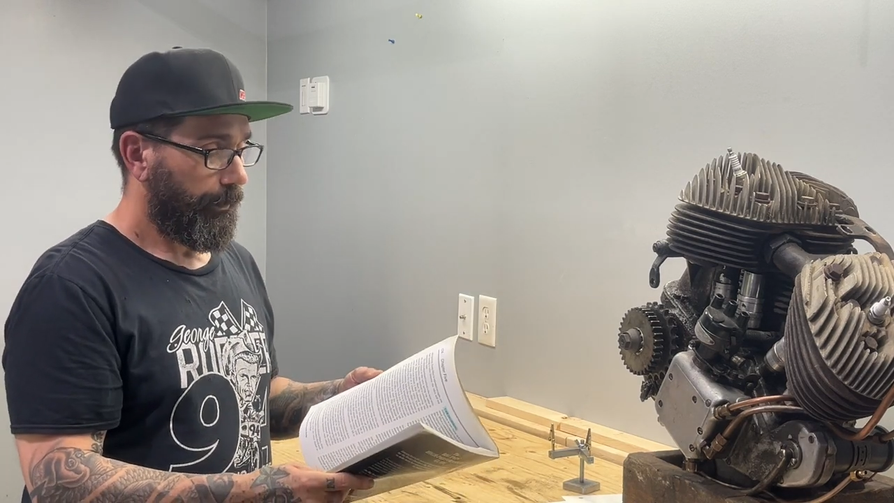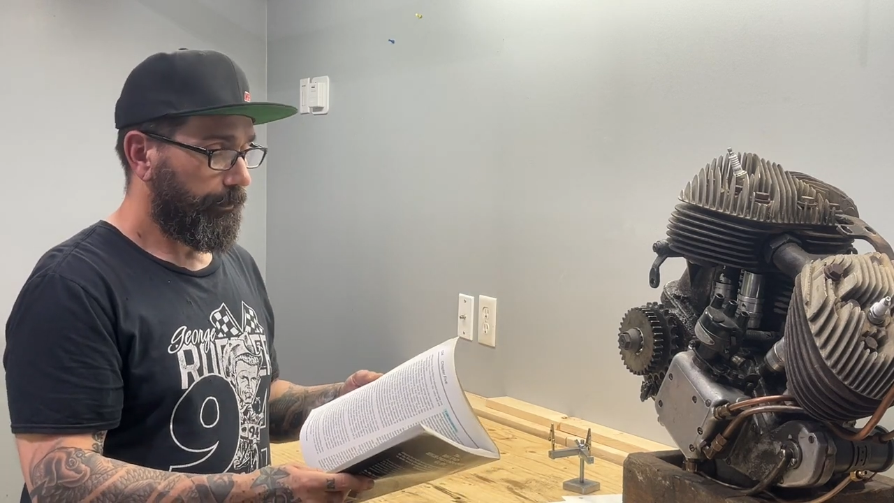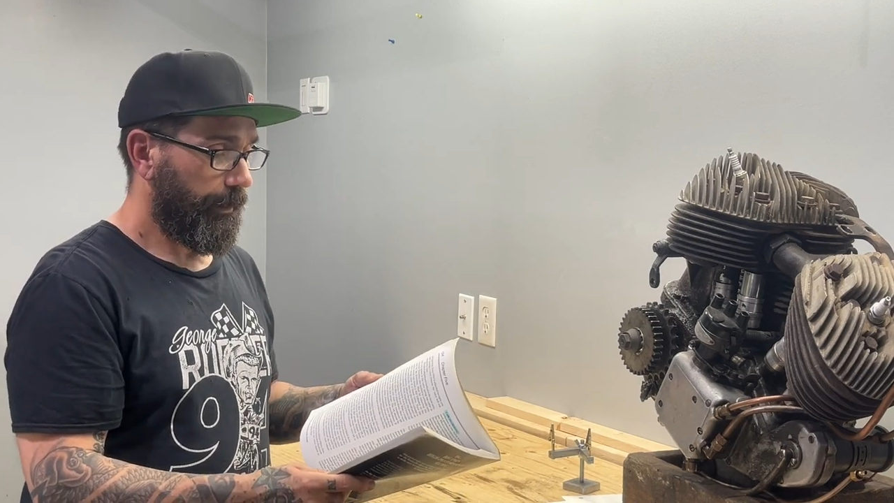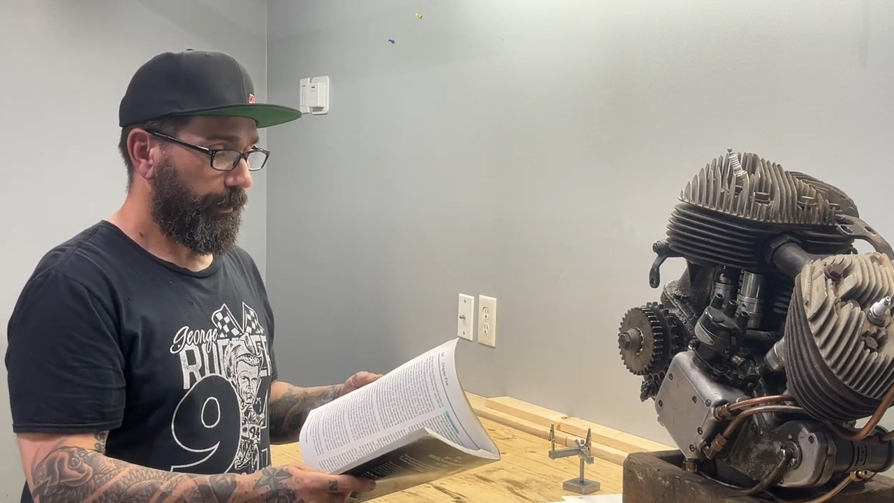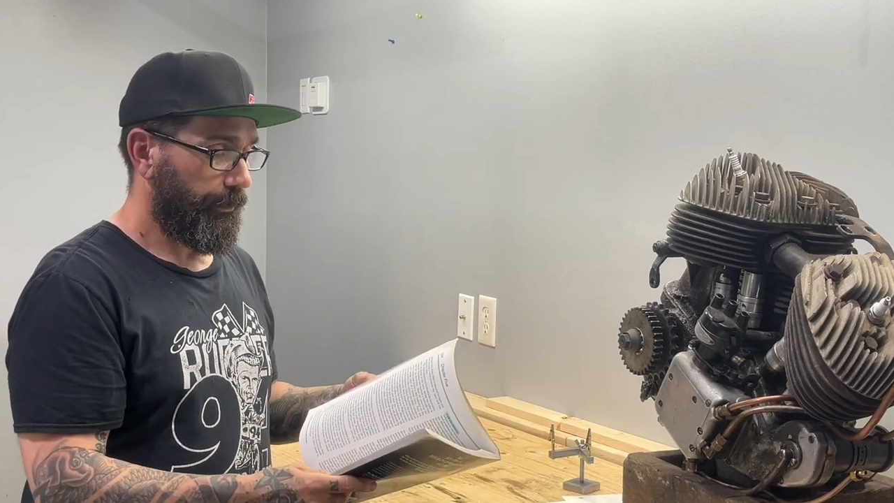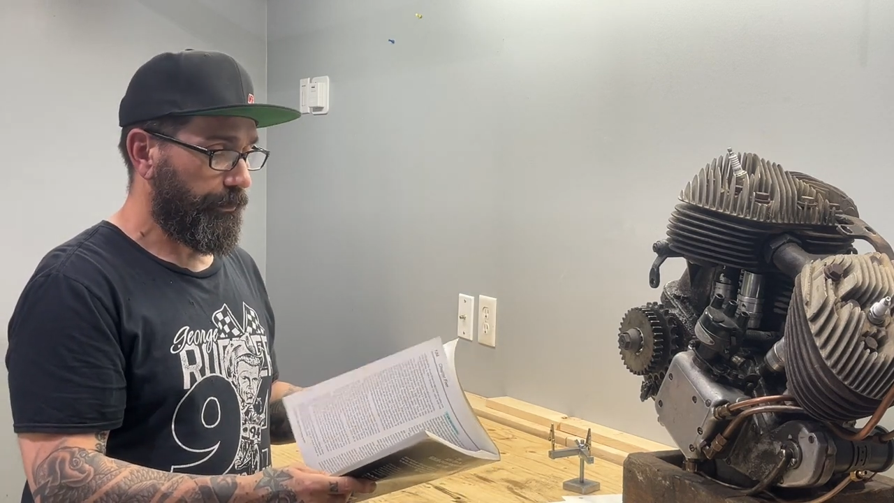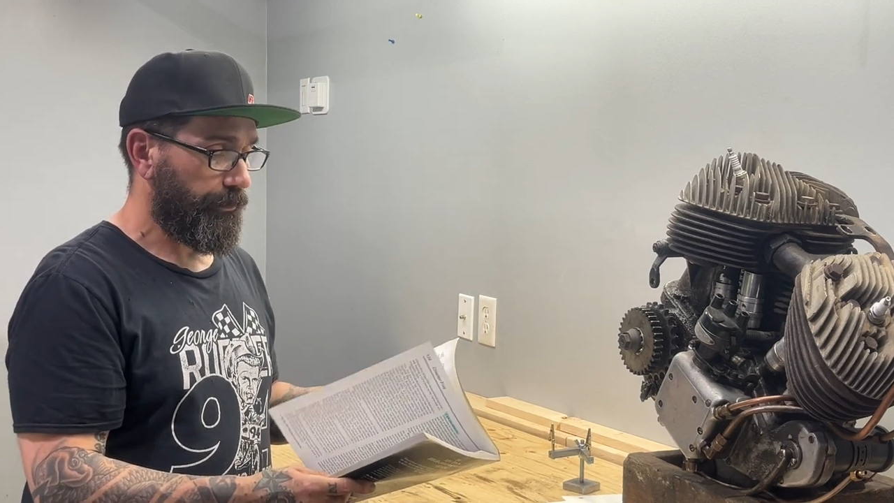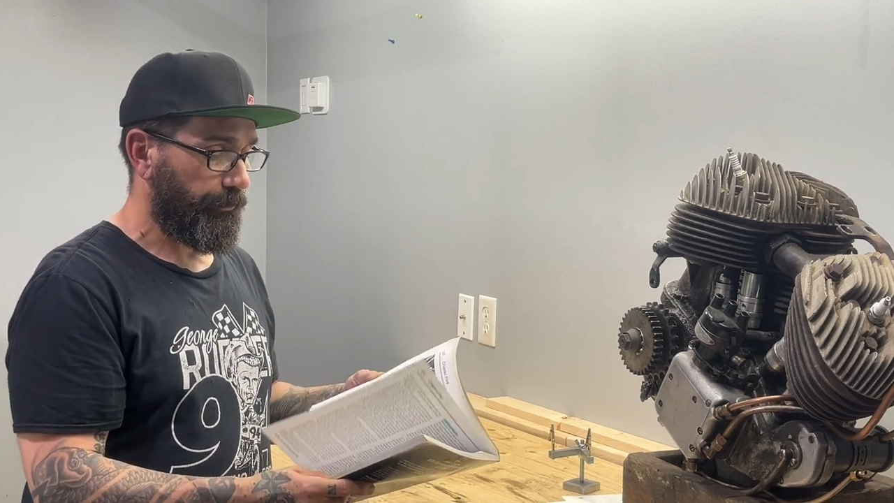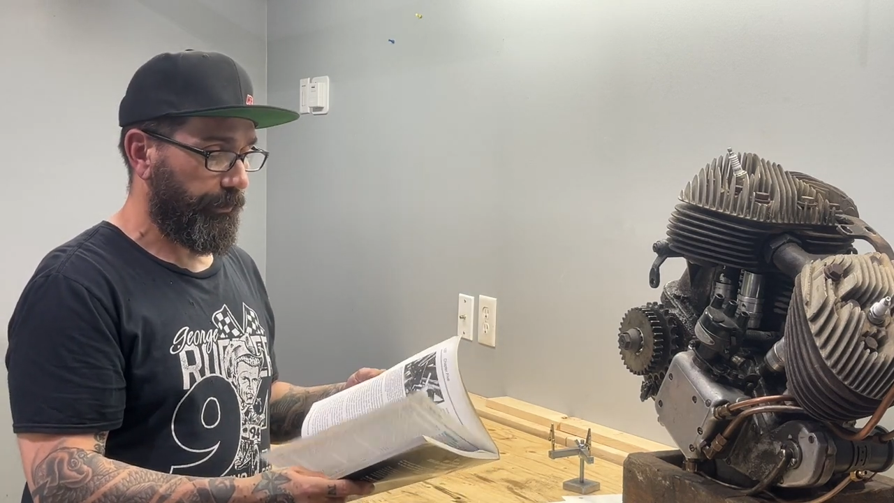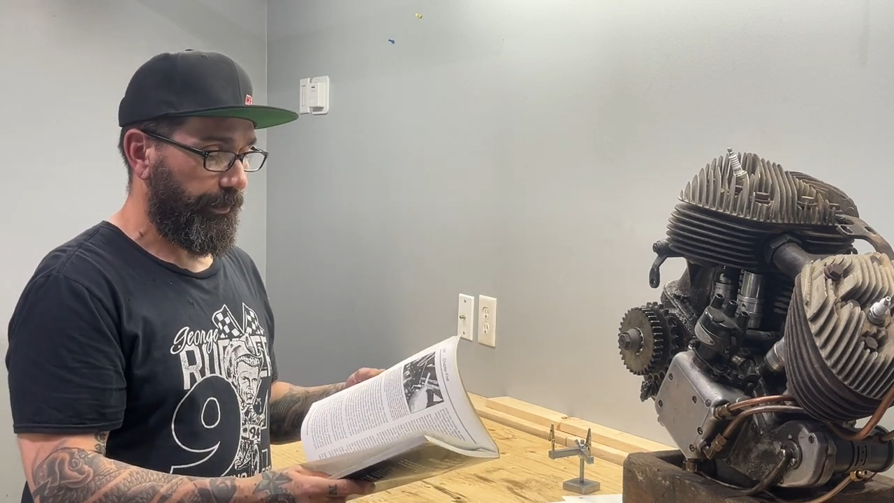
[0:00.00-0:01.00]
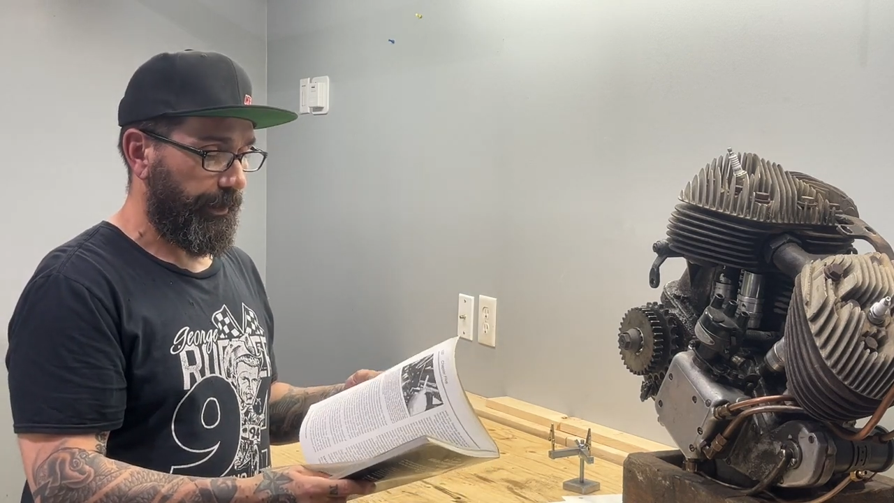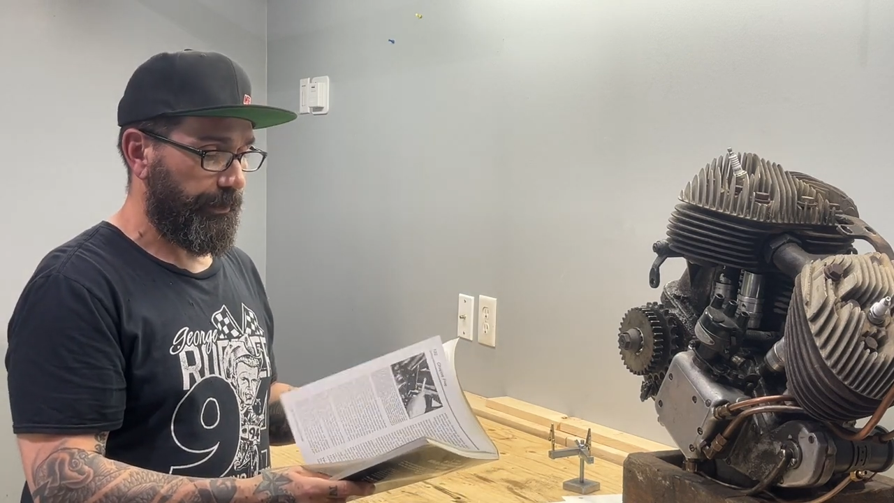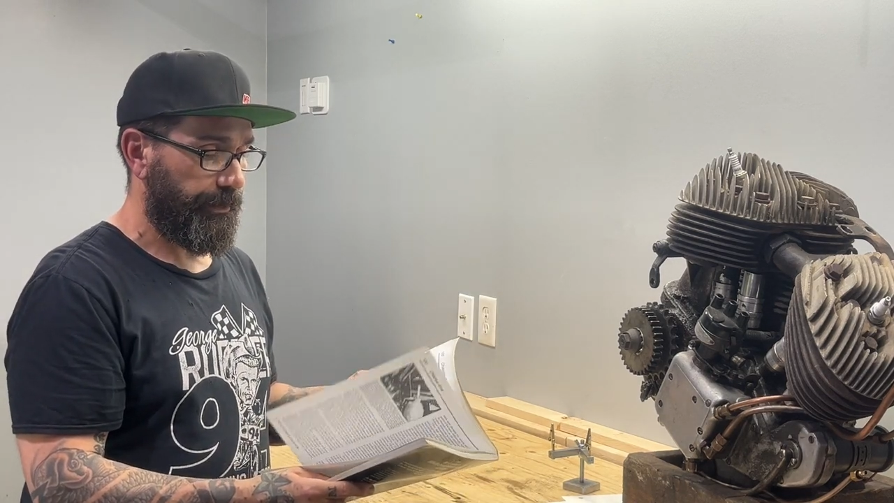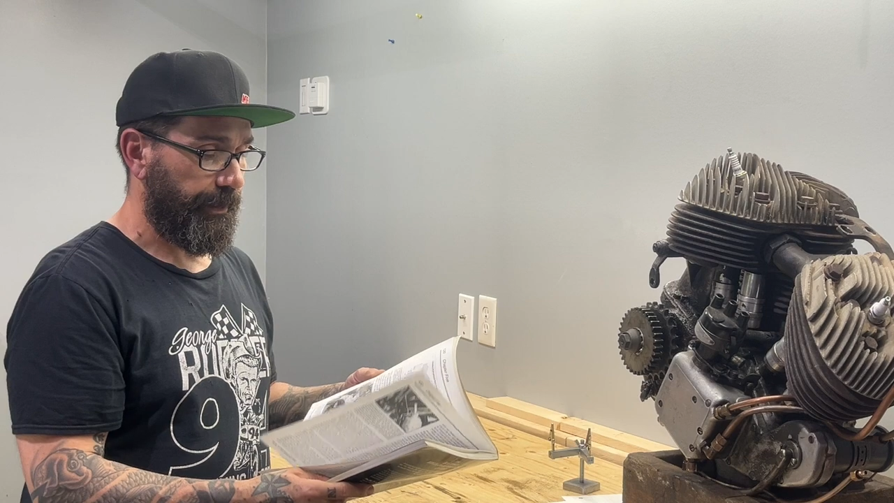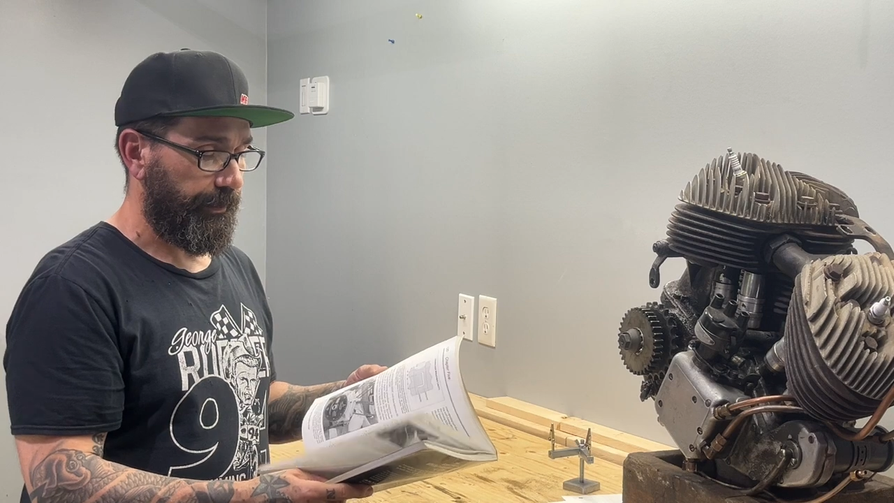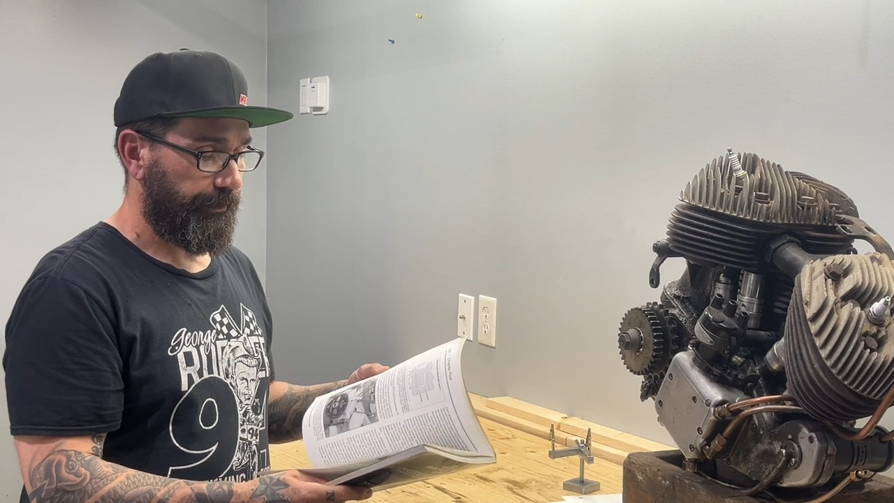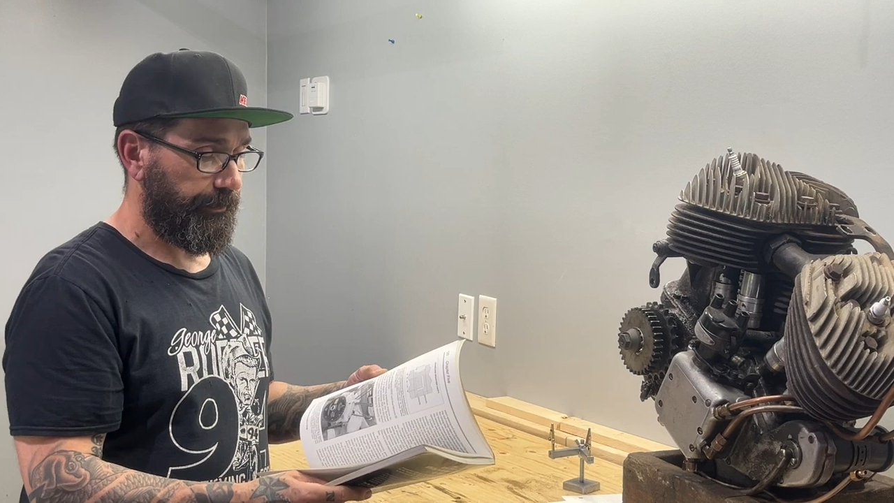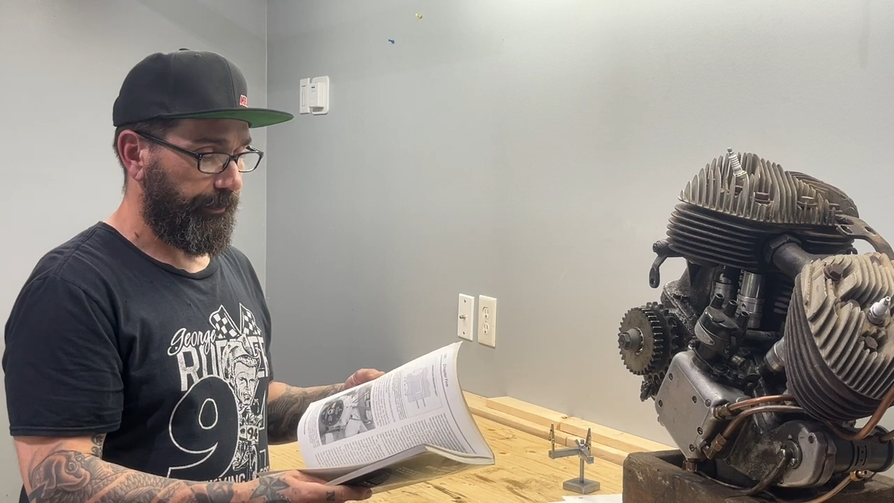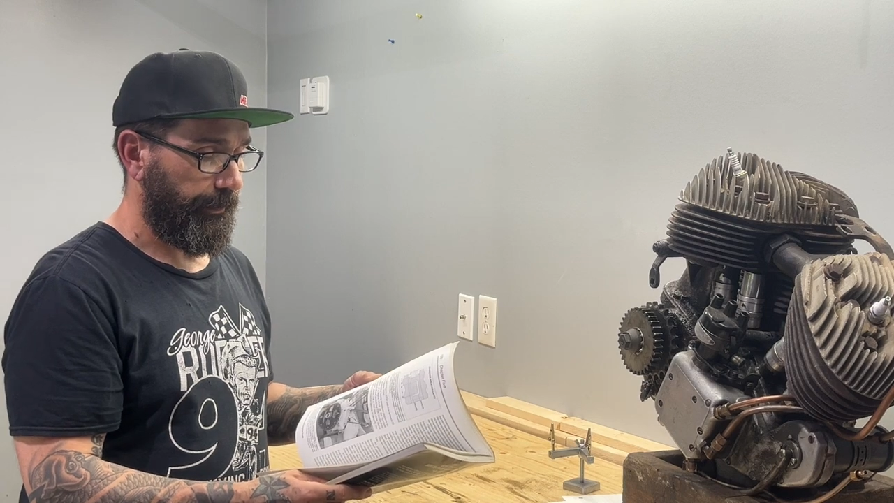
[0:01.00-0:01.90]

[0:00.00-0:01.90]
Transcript: a lot of useful things that,